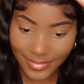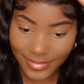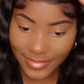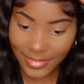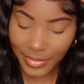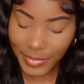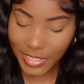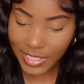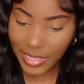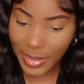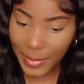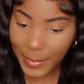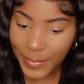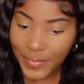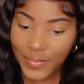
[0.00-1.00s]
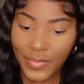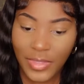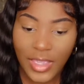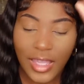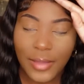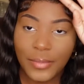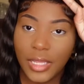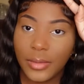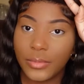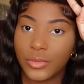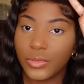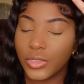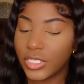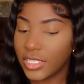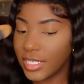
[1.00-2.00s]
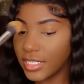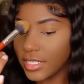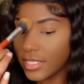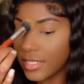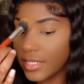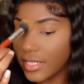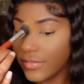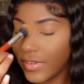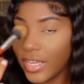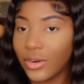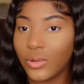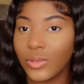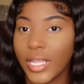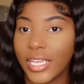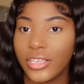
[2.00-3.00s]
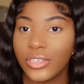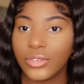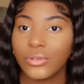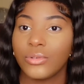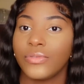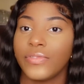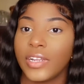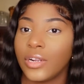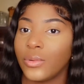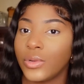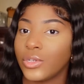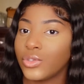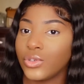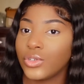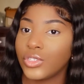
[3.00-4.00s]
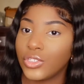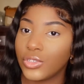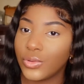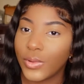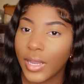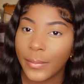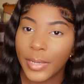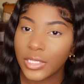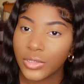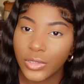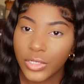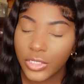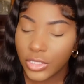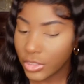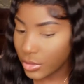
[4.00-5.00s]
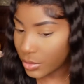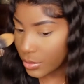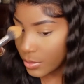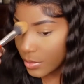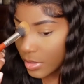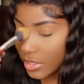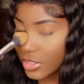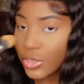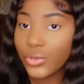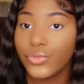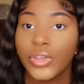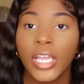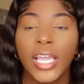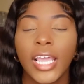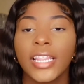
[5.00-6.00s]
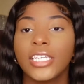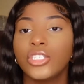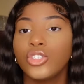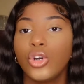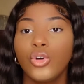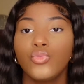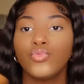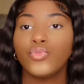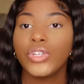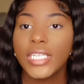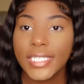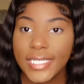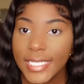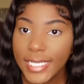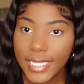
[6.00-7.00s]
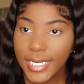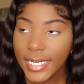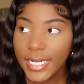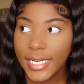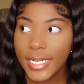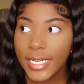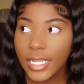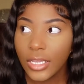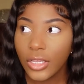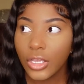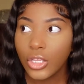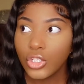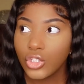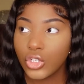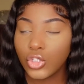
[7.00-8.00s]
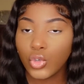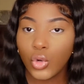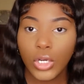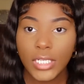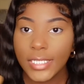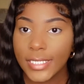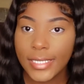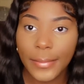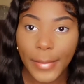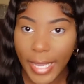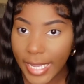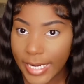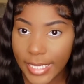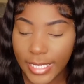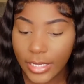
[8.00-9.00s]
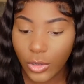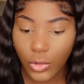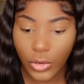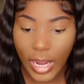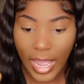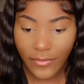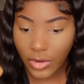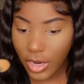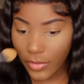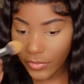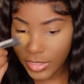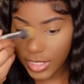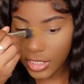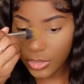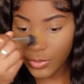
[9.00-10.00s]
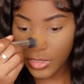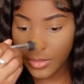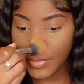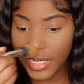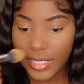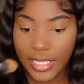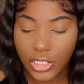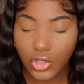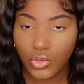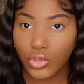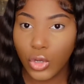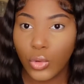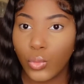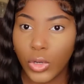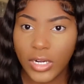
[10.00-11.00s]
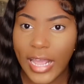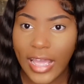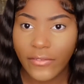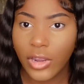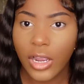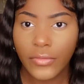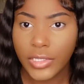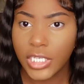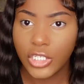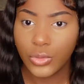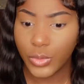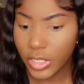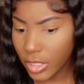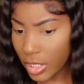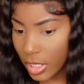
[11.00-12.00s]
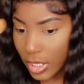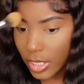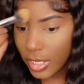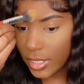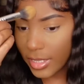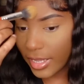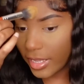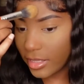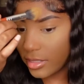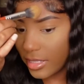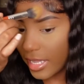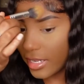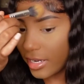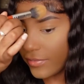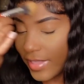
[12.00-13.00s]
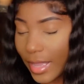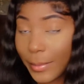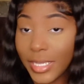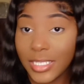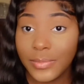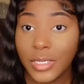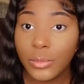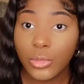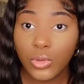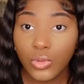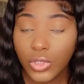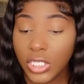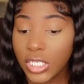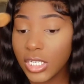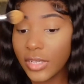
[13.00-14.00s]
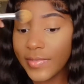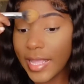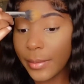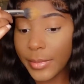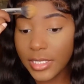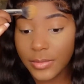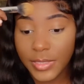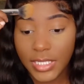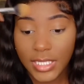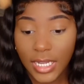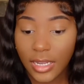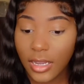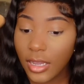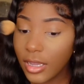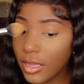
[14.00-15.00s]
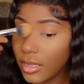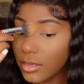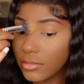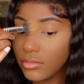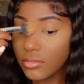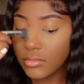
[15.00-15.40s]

let me stop I'm not bougie. I just if I don't like you, if I don't want to talk to you, why am I talking to you? There's no there's no reason to talk to somebody or have a conversation with somebody that you don't want to have a conversation with. Like that if that makes me bougie, if that makes me stuck up,